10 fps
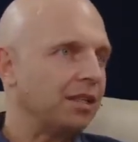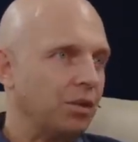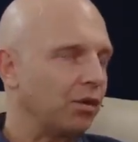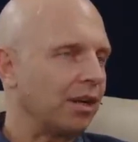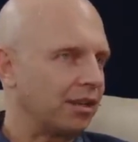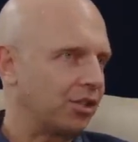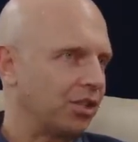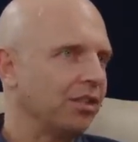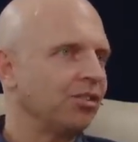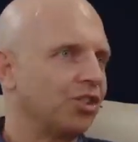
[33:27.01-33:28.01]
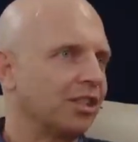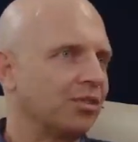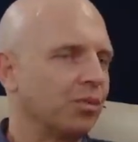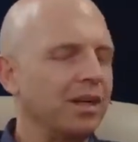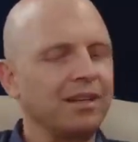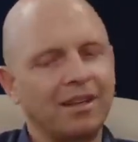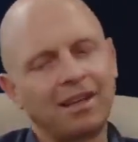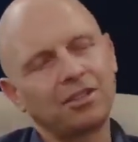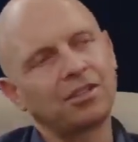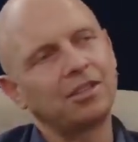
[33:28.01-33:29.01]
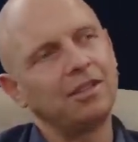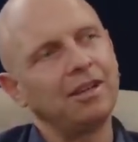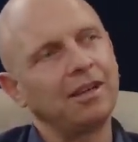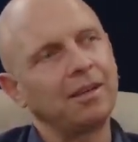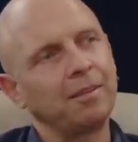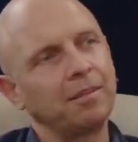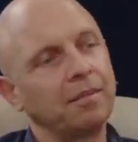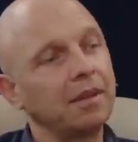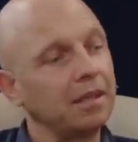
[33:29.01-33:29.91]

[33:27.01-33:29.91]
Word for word: you can search it when there's um,